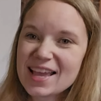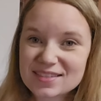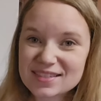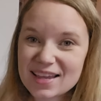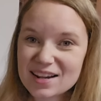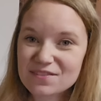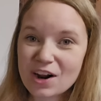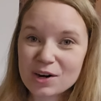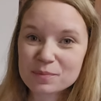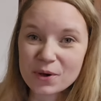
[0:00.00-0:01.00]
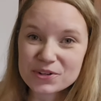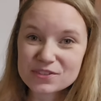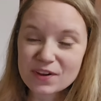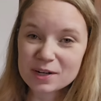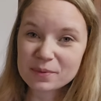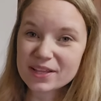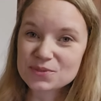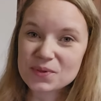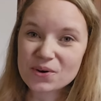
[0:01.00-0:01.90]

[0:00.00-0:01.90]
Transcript: This is kind of our bonus fireplace.